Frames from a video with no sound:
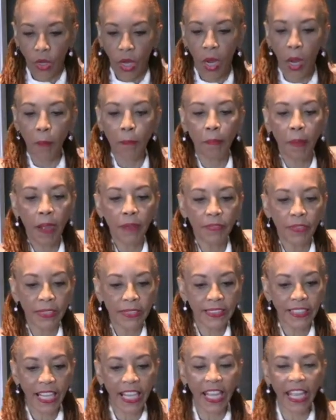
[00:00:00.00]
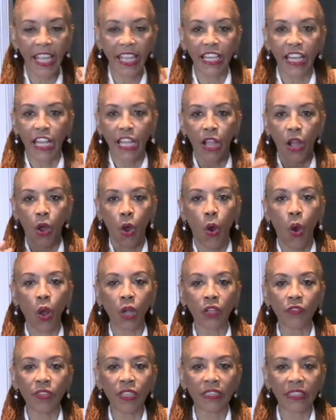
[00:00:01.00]
Above his head,
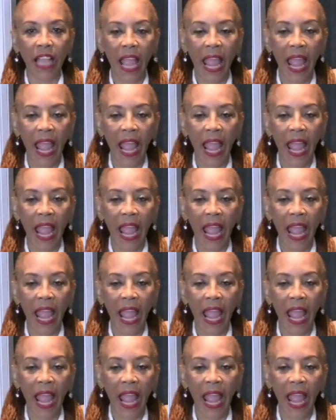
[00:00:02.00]
all of his